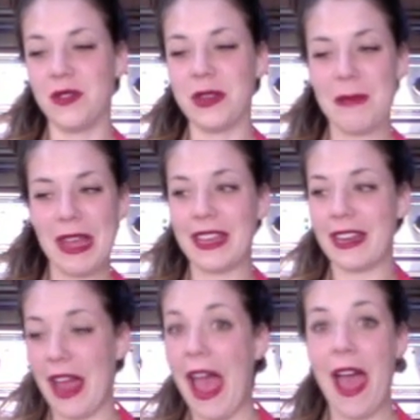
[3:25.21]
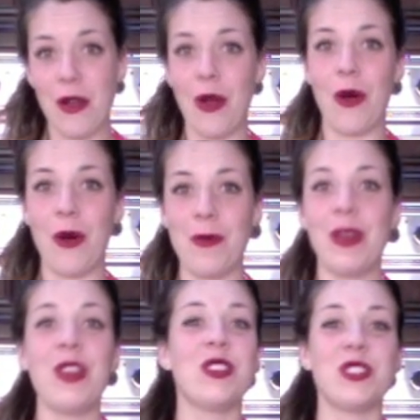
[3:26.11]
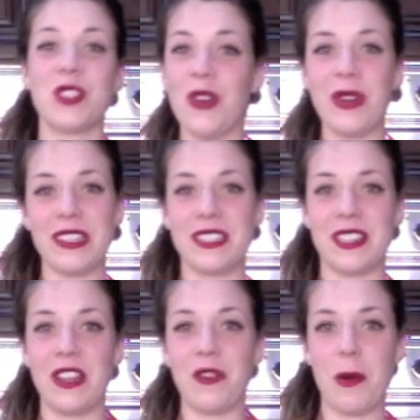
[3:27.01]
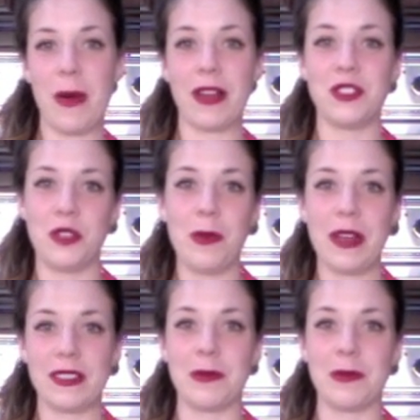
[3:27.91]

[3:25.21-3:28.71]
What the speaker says: And you can make it at home so easily for about $2 a